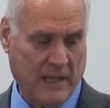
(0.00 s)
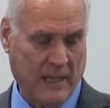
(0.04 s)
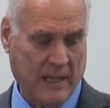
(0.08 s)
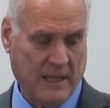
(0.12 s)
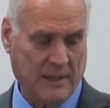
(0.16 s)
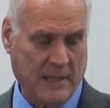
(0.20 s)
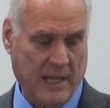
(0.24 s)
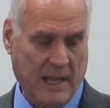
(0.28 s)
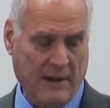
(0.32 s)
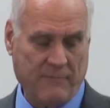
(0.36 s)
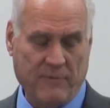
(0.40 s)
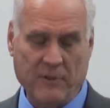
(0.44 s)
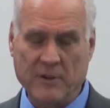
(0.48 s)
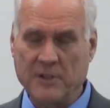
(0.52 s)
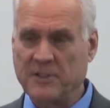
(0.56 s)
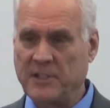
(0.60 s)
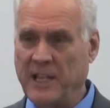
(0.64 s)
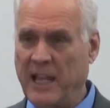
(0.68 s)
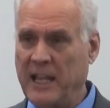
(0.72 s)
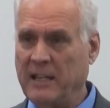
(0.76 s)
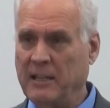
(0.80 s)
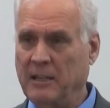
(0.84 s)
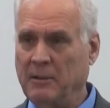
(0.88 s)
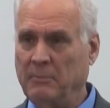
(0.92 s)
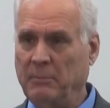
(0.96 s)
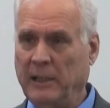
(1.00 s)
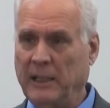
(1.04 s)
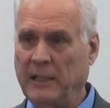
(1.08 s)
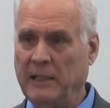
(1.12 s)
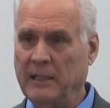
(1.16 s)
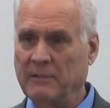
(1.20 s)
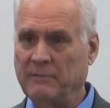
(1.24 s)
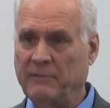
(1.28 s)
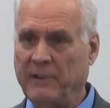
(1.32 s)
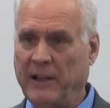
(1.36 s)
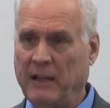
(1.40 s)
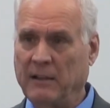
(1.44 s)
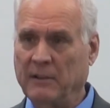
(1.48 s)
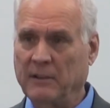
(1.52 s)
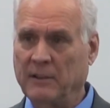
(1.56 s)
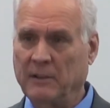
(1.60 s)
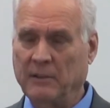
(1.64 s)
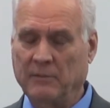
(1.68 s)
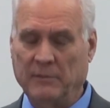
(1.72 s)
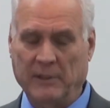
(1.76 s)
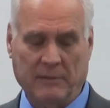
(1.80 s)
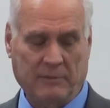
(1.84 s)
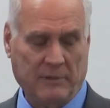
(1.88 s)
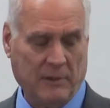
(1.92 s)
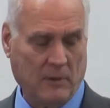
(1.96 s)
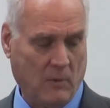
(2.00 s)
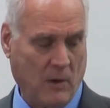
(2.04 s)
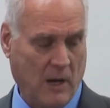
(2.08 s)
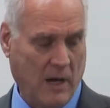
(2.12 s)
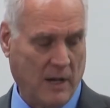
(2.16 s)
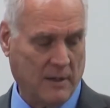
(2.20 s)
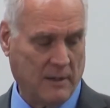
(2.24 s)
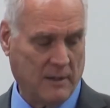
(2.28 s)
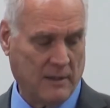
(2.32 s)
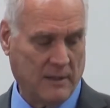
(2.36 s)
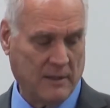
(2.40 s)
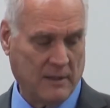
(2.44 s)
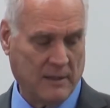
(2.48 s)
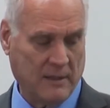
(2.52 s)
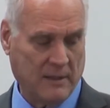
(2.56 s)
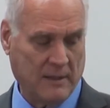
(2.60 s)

They've forsaken me, the fountain of living water,